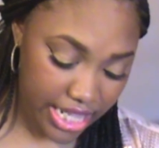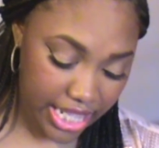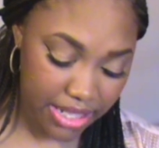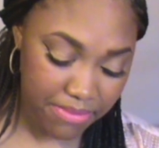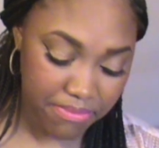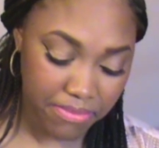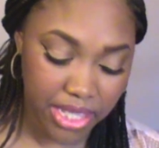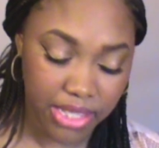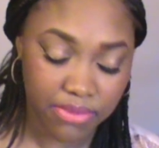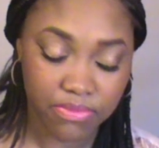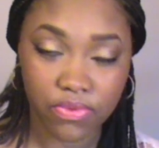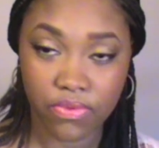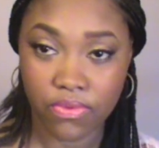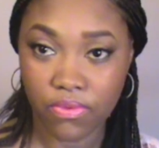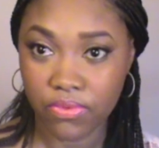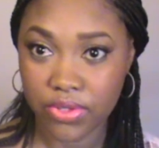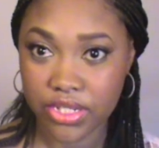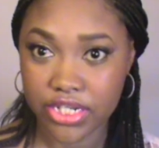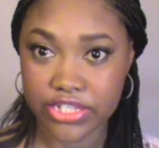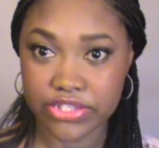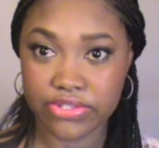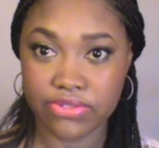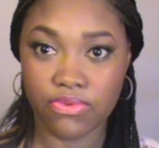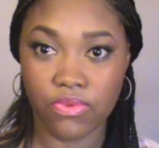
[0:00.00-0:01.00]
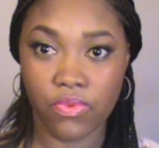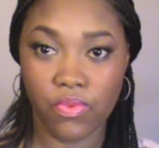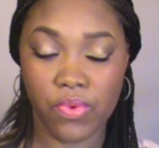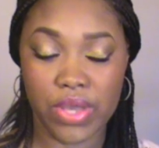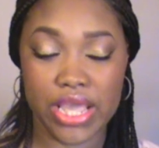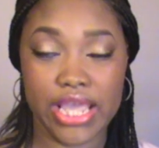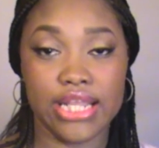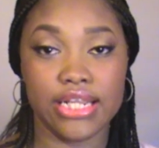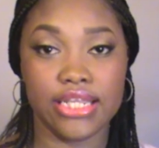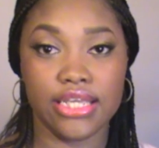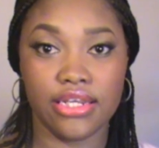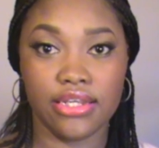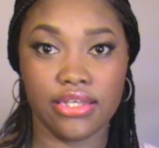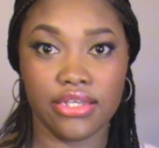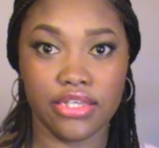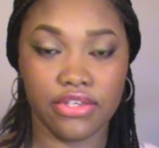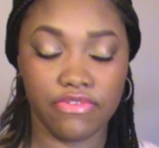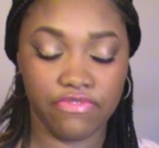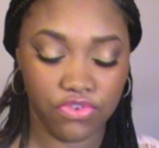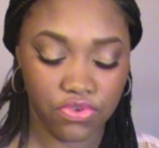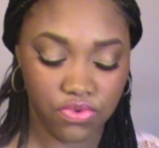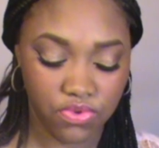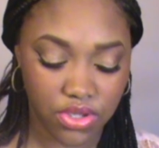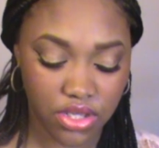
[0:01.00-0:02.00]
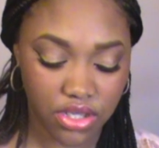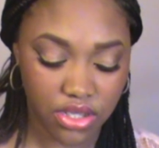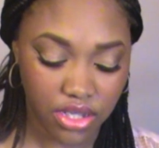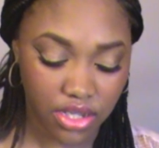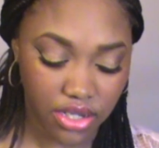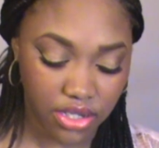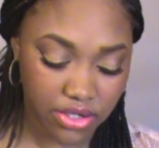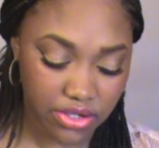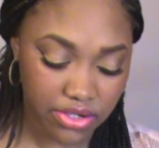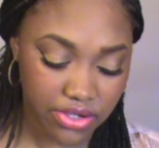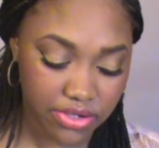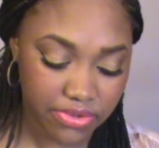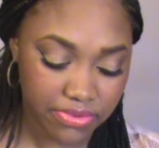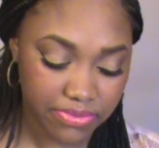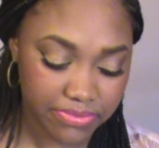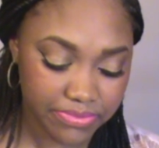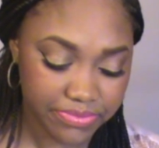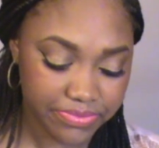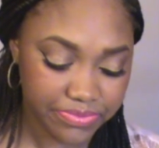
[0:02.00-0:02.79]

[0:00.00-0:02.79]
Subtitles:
And maybe when it's wet, it'll give you a color.